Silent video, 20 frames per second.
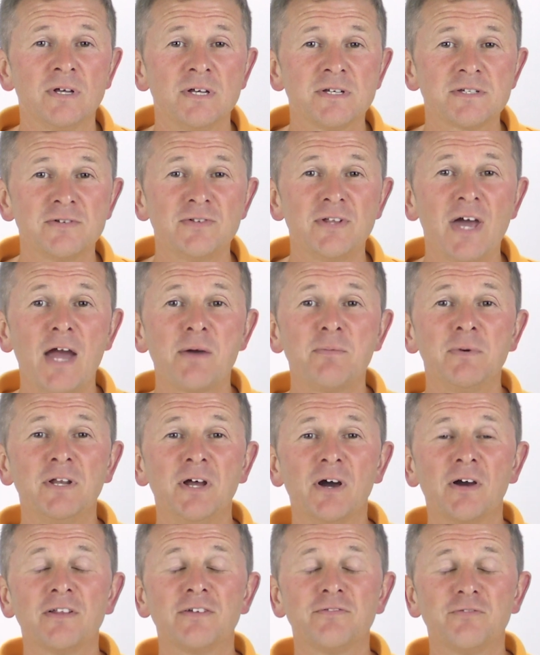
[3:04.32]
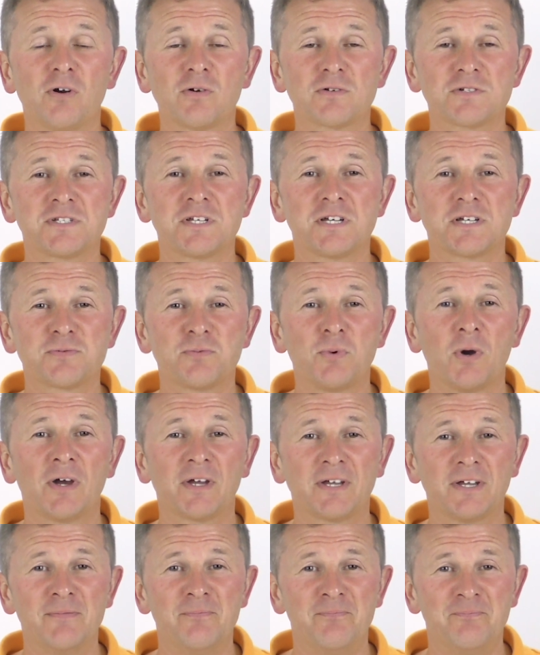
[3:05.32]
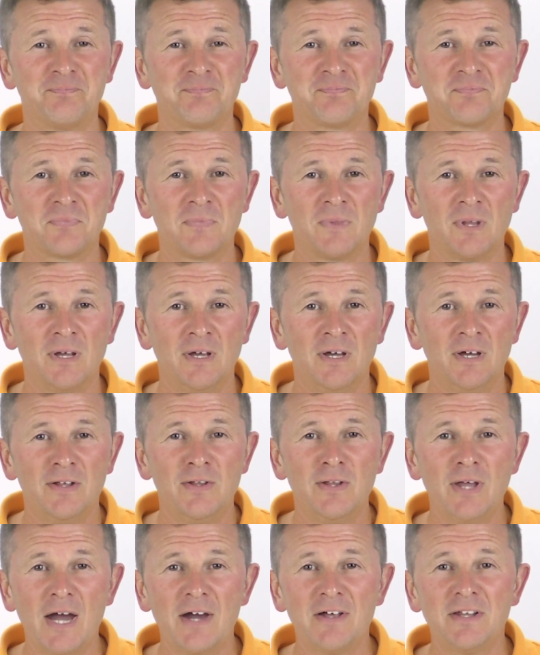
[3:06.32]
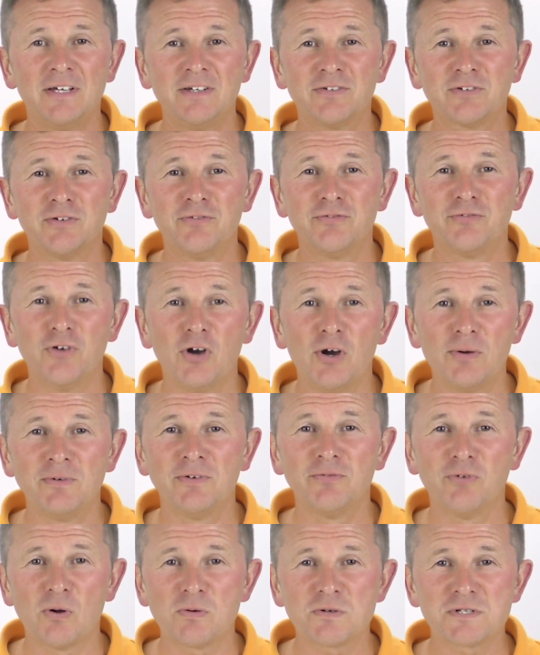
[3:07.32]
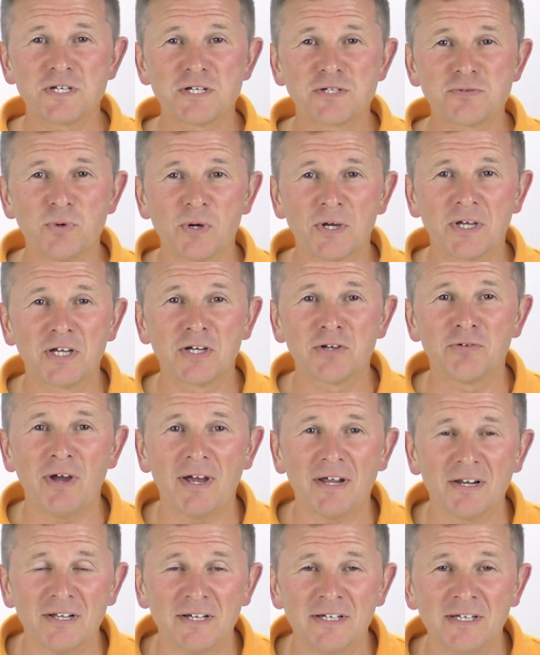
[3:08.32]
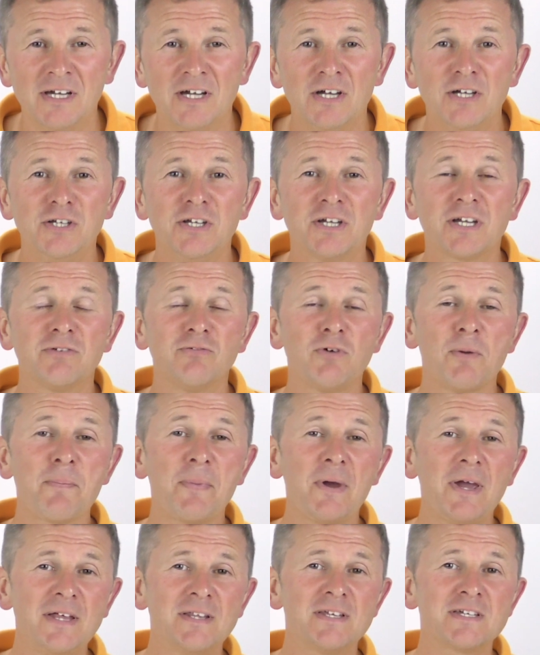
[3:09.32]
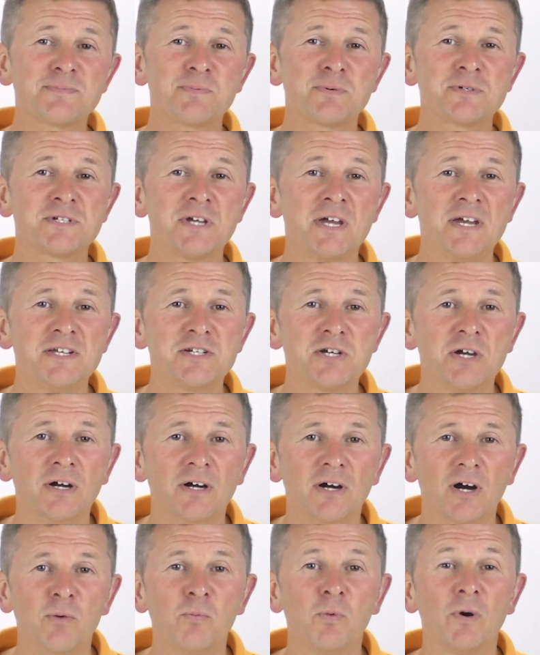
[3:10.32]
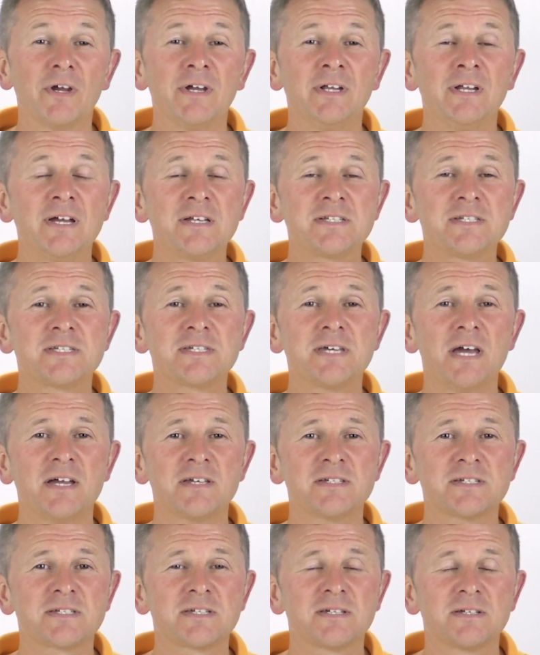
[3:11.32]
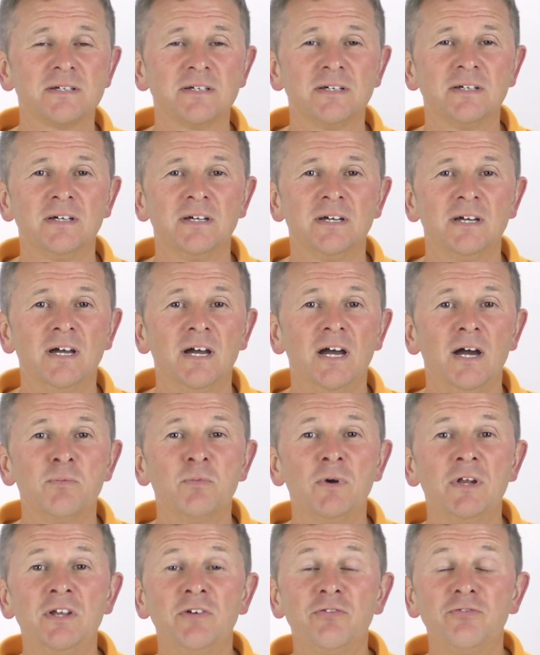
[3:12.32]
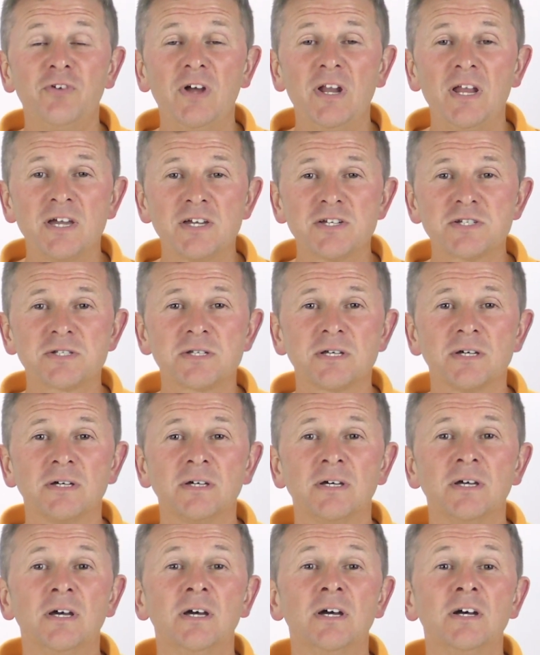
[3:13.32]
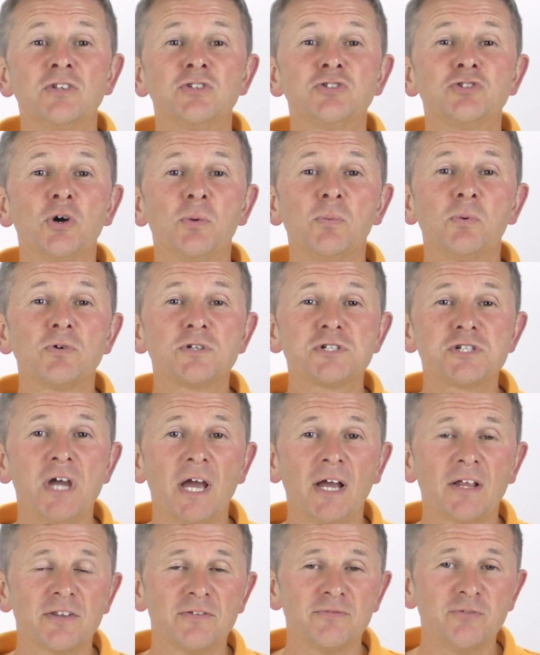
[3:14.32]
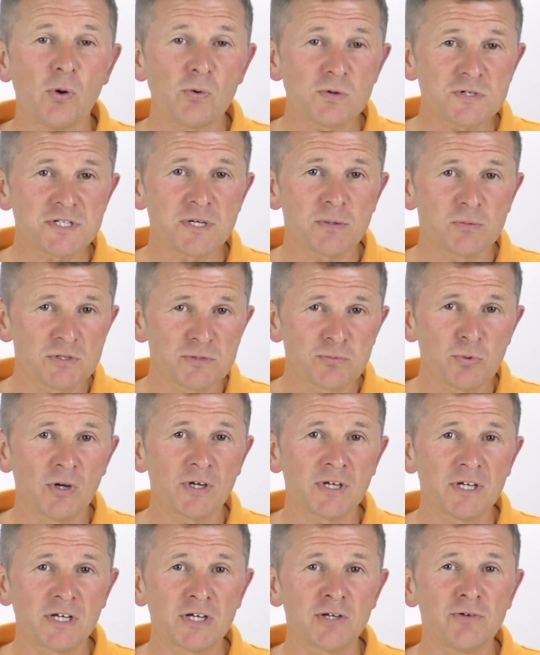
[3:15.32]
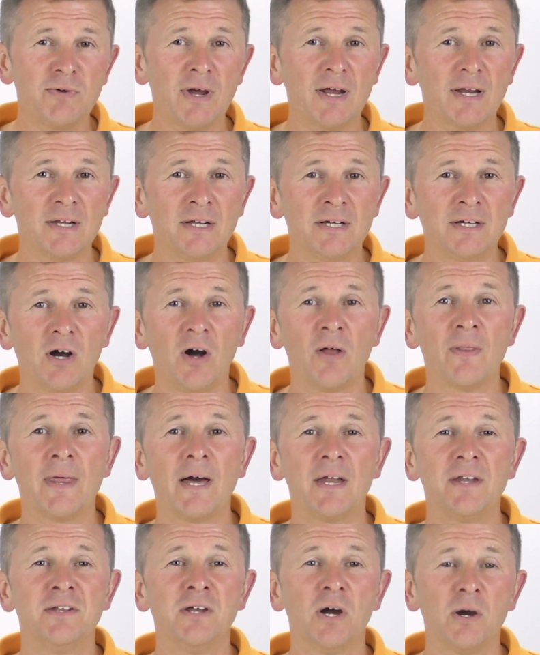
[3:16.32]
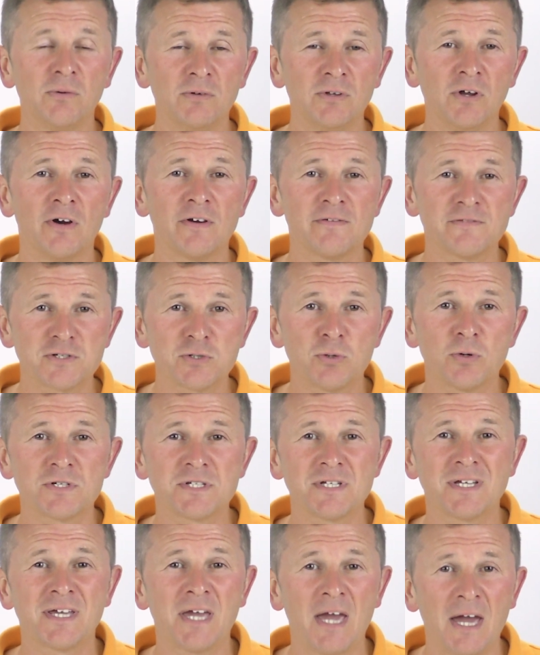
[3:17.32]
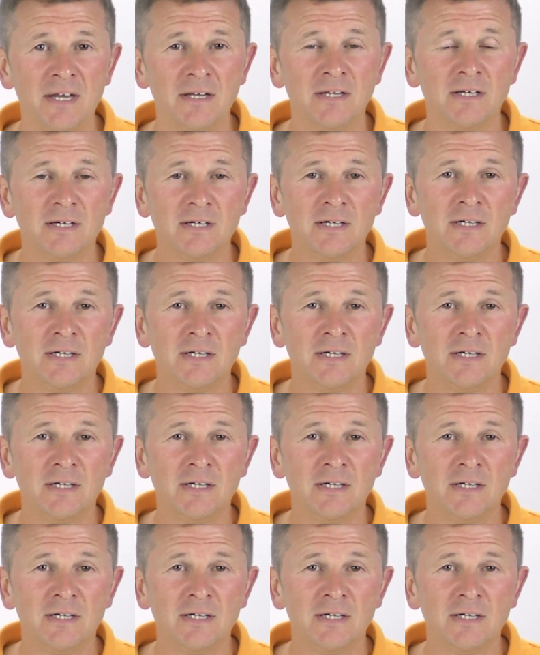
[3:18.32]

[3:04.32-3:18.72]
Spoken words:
So now we know the Volt Stick's working. Now that you've confirmed your Volt Stick's working correctly, you can repeat this procedure on what you need to test. And when you're finished, double check the Volt Stick was working correctly on that known live source again.